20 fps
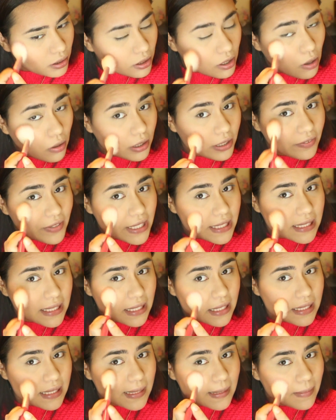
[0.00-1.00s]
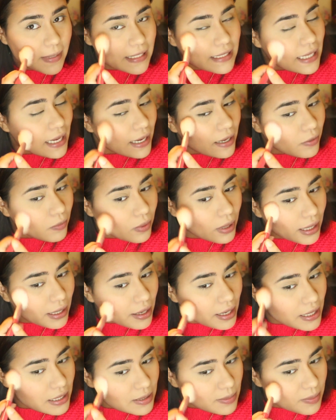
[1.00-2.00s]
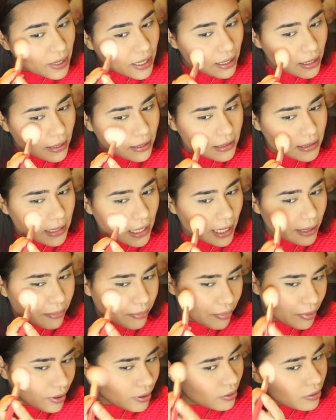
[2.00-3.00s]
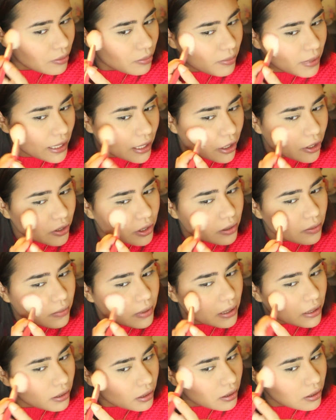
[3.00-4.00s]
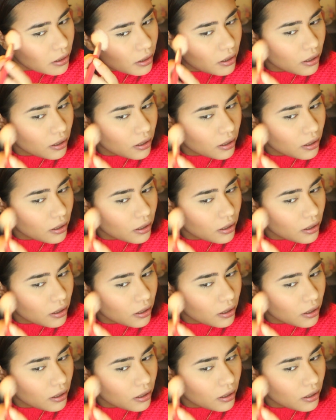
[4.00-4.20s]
The only reason this is my second one is because I broke my other one.